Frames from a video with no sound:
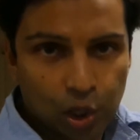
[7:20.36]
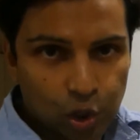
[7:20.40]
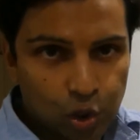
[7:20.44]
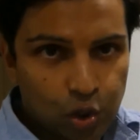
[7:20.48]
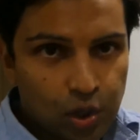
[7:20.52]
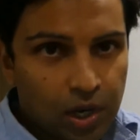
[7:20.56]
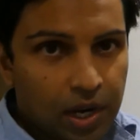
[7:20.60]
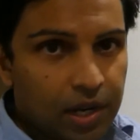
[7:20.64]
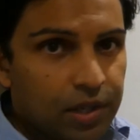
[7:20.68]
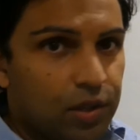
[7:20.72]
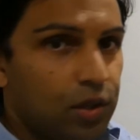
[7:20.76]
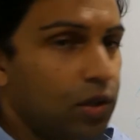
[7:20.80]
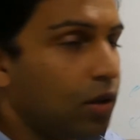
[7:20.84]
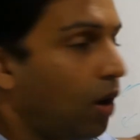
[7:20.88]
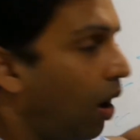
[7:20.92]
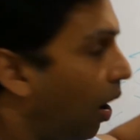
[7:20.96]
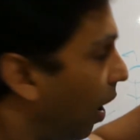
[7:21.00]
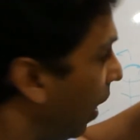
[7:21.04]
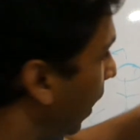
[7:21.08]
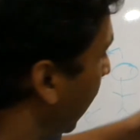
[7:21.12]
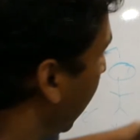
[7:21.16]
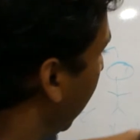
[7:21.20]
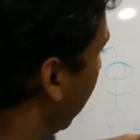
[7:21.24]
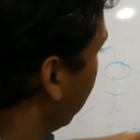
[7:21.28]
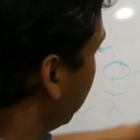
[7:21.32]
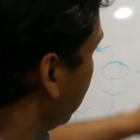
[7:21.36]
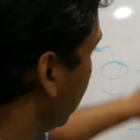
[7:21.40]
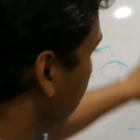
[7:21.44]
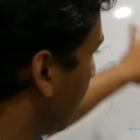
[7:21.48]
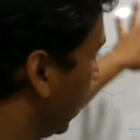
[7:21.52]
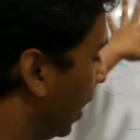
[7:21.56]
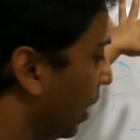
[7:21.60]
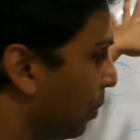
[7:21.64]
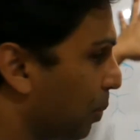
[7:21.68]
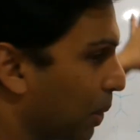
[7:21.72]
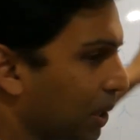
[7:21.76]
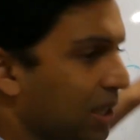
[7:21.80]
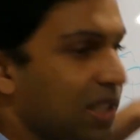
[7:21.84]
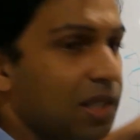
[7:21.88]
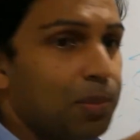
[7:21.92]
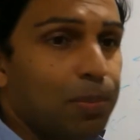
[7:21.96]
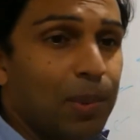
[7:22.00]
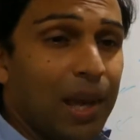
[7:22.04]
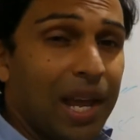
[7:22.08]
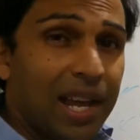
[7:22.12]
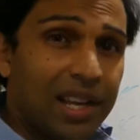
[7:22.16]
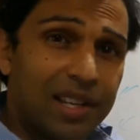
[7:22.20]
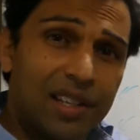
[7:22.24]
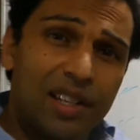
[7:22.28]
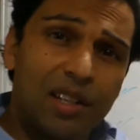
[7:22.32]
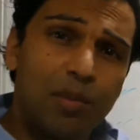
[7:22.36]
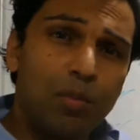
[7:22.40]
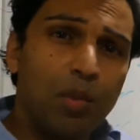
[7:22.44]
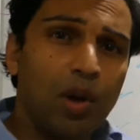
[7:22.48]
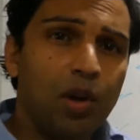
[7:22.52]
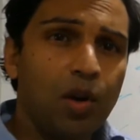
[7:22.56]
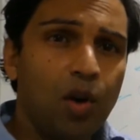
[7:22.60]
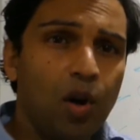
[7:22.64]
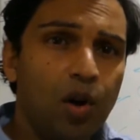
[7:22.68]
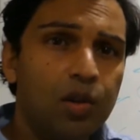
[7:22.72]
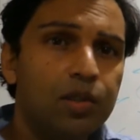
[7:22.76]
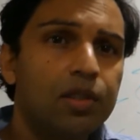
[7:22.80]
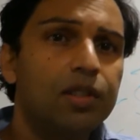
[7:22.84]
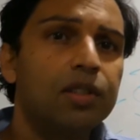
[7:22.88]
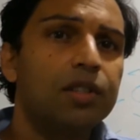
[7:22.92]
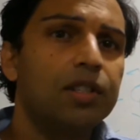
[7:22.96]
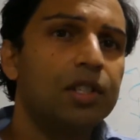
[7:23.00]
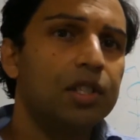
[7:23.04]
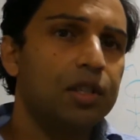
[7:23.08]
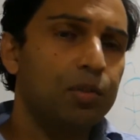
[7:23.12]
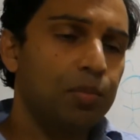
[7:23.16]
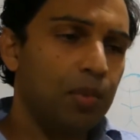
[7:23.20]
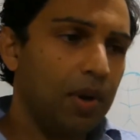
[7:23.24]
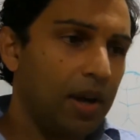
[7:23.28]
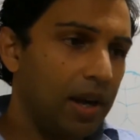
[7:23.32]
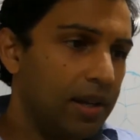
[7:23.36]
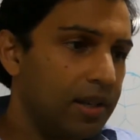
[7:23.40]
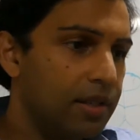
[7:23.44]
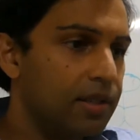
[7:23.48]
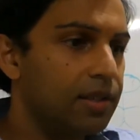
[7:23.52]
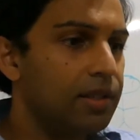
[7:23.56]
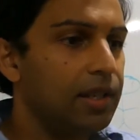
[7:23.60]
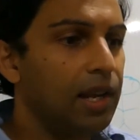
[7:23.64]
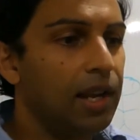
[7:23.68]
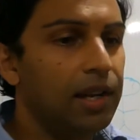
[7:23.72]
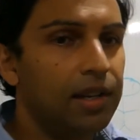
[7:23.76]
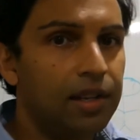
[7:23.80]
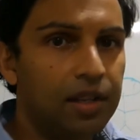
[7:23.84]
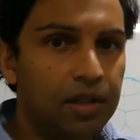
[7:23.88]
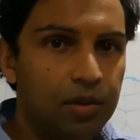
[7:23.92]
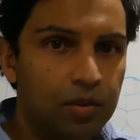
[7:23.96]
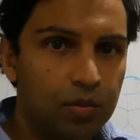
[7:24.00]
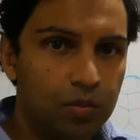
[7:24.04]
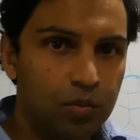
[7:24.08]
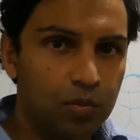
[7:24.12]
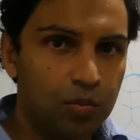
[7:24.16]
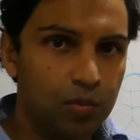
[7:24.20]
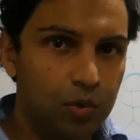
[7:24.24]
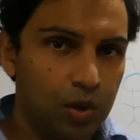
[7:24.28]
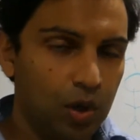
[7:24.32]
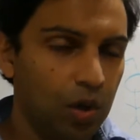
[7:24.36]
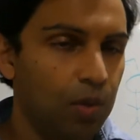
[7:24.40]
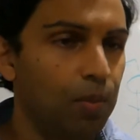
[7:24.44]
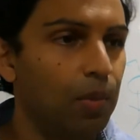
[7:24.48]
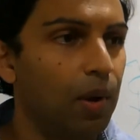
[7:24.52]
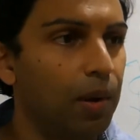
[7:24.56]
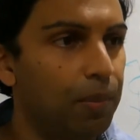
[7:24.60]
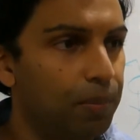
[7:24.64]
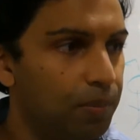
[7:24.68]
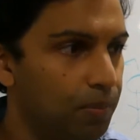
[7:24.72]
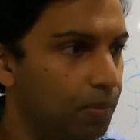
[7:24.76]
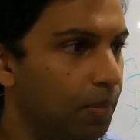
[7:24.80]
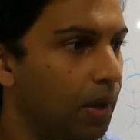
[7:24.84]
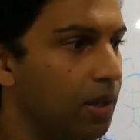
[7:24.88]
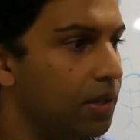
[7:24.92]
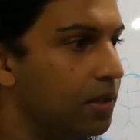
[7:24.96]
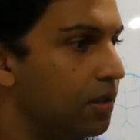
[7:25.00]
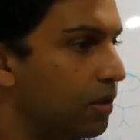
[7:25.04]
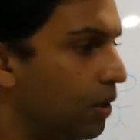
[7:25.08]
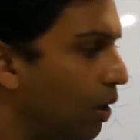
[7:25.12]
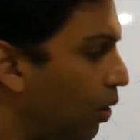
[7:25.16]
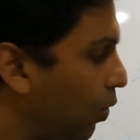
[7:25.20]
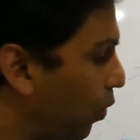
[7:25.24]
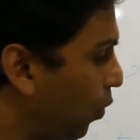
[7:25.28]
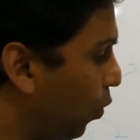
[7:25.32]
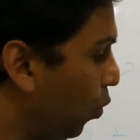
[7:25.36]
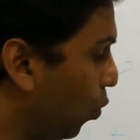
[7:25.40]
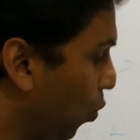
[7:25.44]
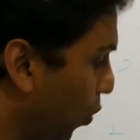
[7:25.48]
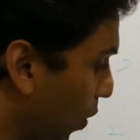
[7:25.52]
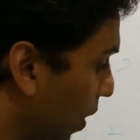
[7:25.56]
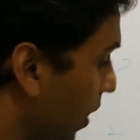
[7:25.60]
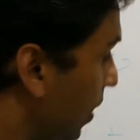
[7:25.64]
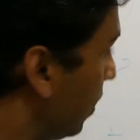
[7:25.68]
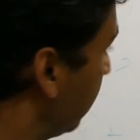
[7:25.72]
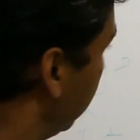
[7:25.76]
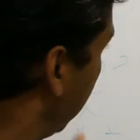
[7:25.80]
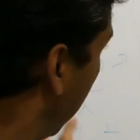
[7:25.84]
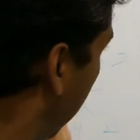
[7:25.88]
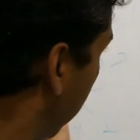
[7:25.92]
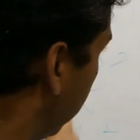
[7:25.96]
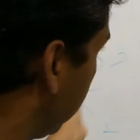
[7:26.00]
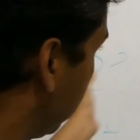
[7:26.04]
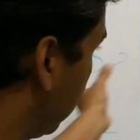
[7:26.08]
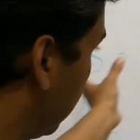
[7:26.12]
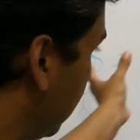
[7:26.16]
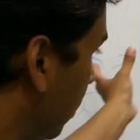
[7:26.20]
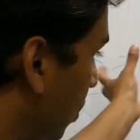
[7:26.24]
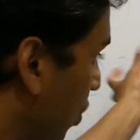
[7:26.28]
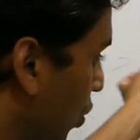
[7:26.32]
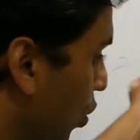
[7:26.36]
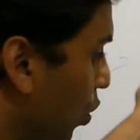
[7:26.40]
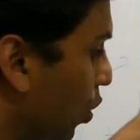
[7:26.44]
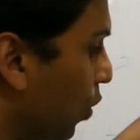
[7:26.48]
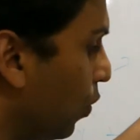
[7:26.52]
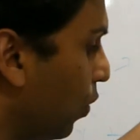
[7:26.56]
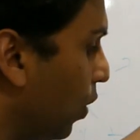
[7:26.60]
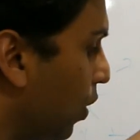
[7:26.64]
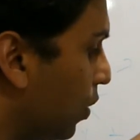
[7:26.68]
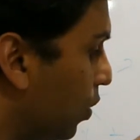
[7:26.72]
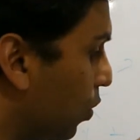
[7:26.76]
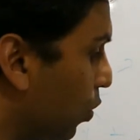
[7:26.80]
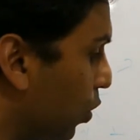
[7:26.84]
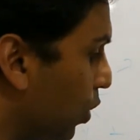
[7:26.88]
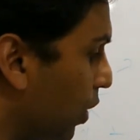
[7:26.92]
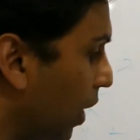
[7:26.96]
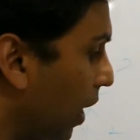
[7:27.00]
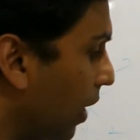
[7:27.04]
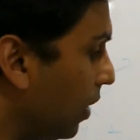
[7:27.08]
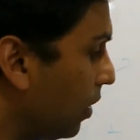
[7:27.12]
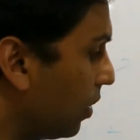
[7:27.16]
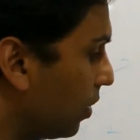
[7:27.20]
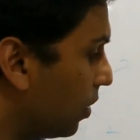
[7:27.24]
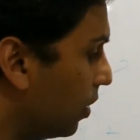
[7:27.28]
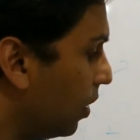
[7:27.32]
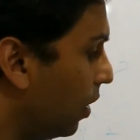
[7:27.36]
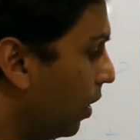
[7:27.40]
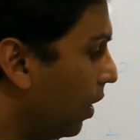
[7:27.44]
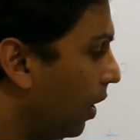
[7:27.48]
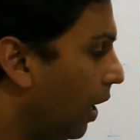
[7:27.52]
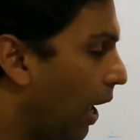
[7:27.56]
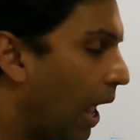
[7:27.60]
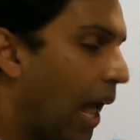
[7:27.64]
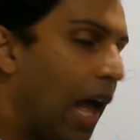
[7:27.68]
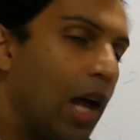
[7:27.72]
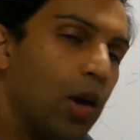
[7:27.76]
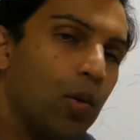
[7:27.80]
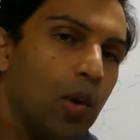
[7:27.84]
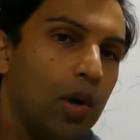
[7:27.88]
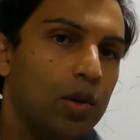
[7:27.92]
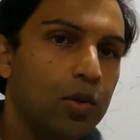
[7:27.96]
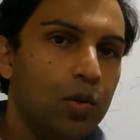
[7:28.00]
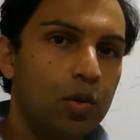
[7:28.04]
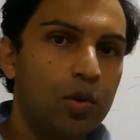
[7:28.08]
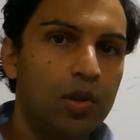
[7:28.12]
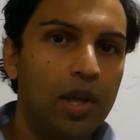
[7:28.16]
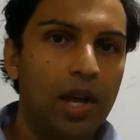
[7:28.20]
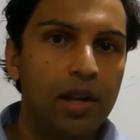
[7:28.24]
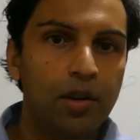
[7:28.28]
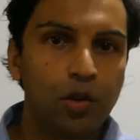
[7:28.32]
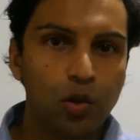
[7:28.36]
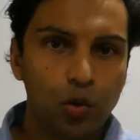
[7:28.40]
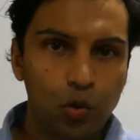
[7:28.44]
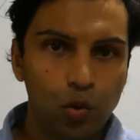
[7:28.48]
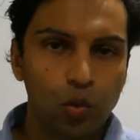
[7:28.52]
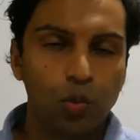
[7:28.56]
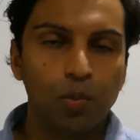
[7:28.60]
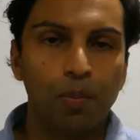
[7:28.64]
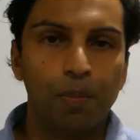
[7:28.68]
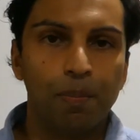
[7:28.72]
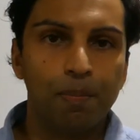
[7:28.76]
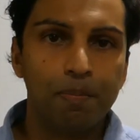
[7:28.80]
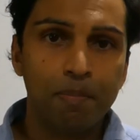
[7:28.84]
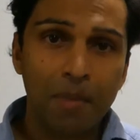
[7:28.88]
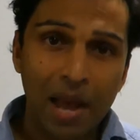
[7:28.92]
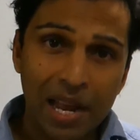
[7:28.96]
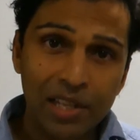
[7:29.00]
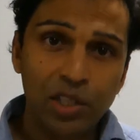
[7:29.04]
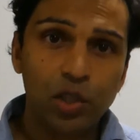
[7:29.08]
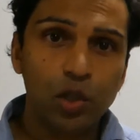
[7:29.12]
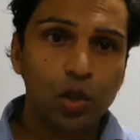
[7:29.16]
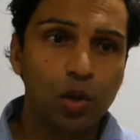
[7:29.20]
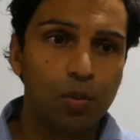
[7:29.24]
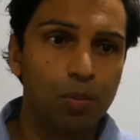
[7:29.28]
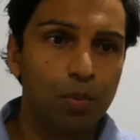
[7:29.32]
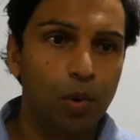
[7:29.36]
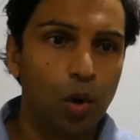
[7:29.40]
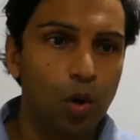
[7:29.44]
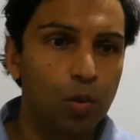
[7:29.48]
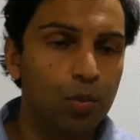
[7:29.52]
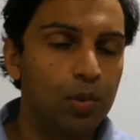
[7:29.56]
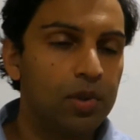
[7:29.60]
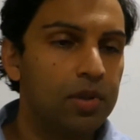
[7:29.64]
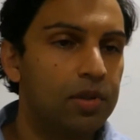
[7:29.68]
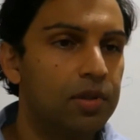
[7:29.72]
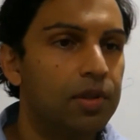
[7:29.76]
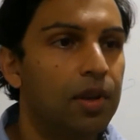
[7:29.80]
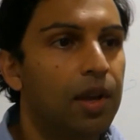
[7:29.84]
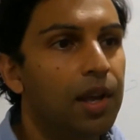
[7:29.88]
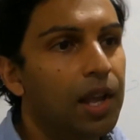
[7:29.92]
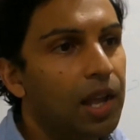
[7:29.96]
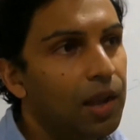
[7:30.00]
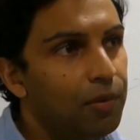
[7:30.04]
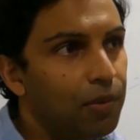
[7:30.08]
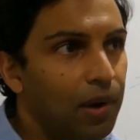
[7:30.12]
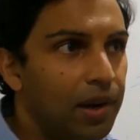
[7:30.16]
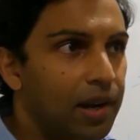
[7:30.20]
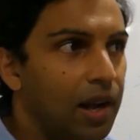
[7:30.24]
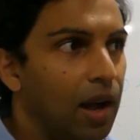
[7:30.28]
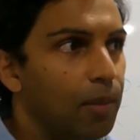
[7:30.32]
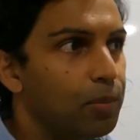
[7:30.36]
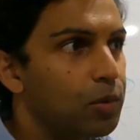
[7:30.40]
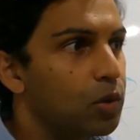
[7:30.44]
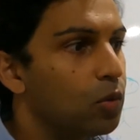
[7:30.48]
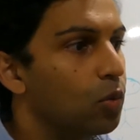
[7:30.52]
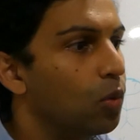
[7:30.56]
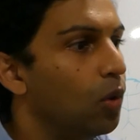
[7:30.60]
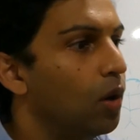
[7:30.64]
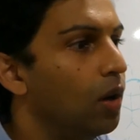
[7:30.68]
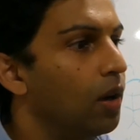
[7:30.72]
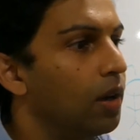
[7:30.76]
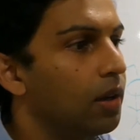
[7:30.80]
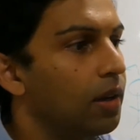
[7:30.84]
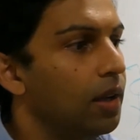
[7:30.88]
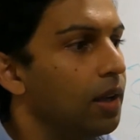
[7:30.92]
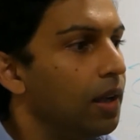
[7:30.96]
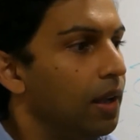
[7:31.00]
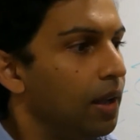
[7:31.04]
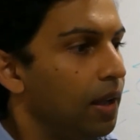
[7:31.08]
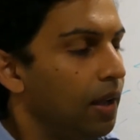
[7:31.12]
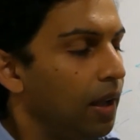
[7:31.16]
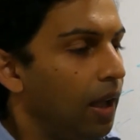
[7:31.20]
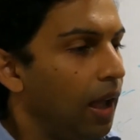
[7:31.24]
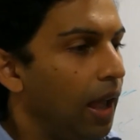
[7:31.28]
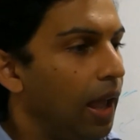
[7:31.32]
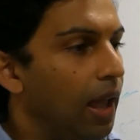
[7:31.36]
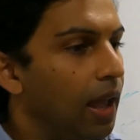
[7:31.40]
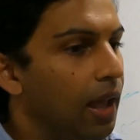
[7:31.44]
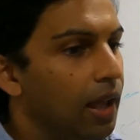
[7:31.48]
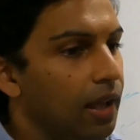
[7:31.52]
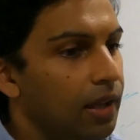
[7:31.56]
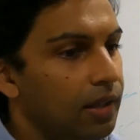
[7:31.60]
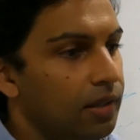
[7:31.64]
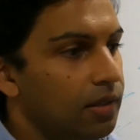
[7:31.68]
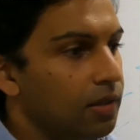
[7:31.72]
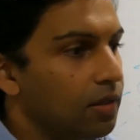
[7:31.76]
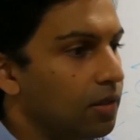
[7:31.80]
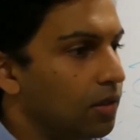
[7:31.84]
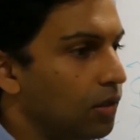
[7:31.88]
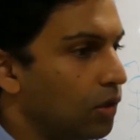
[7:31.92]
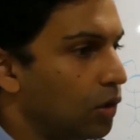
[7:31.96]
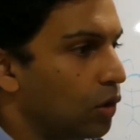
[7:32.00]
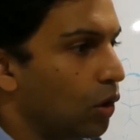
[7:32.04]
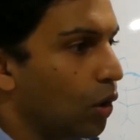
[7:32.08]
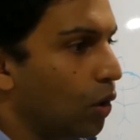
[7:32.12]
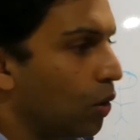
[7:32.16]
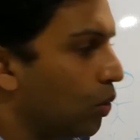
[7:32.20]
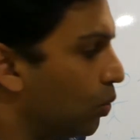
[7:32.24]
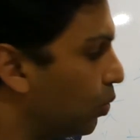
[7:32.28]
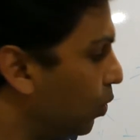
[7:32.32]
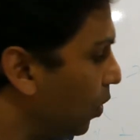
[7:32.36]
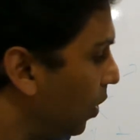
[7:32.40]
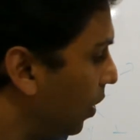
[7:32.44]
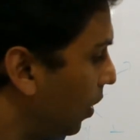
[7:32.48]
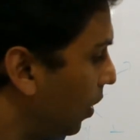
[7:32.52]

and changing. I have to keep expanding my consciousness, my understanding, you know, myself with that universal change. How do I do that? Through magical moments. If I come to work and, you know,